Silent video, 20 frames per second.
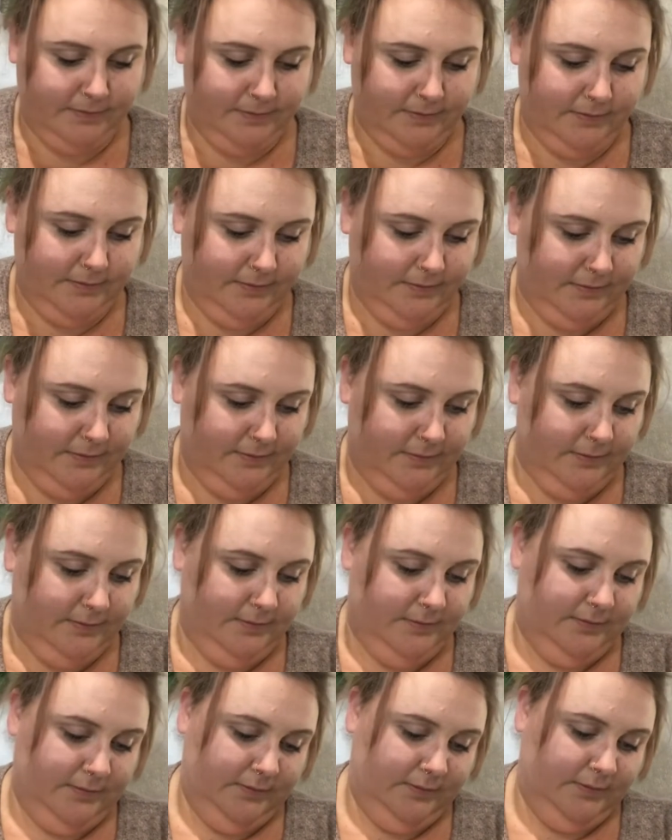
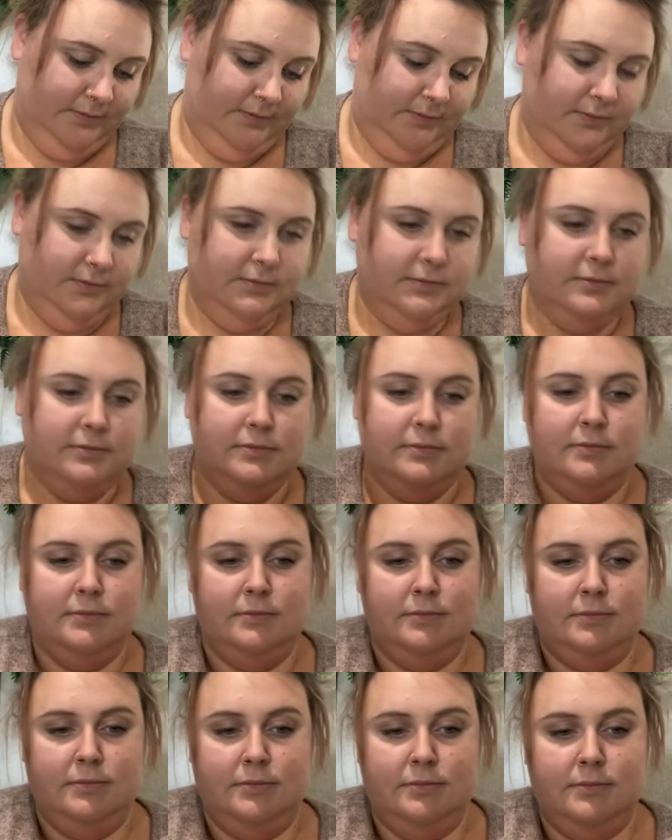
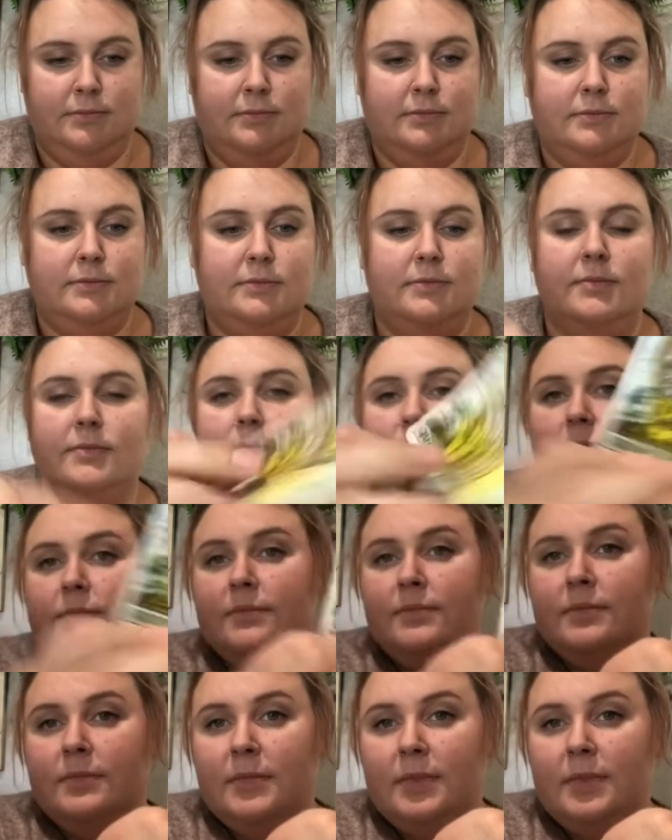(silence)